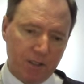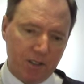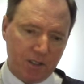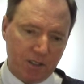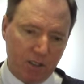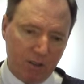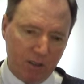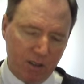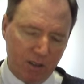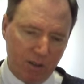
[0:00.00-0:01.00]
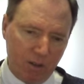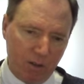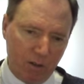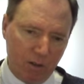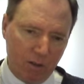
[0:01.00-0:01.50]
so
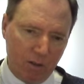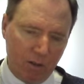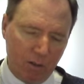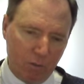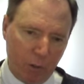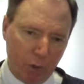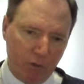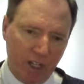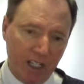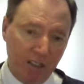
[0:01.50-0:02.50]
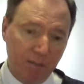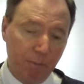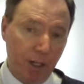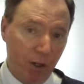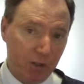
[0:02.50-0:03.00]
when we're reading
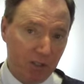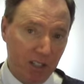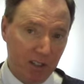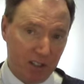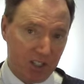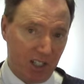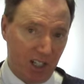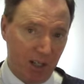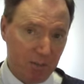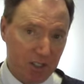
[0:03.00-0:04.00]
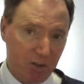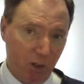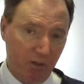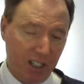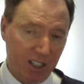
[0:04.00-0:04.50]
poetry, the Psalms,
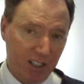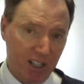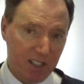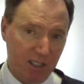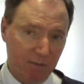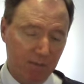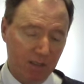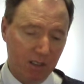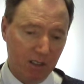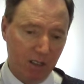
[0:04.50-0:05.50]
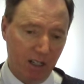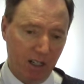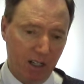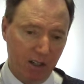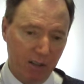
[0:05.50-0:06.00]
we recognize that
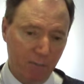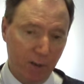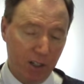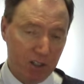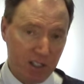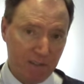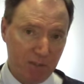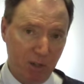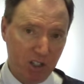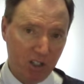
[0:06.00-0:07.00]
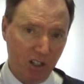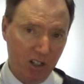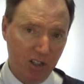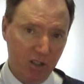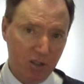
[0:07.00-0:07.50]
uh, figures of speech
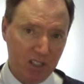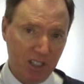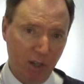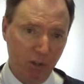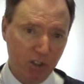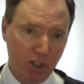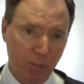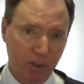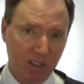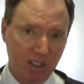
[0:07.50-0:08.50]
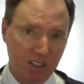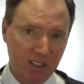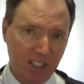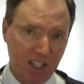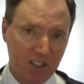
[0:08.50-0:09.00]
are used, and we interpret
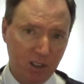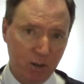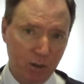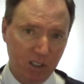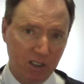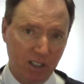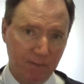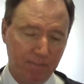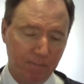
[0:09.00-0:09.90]
the text accordingly.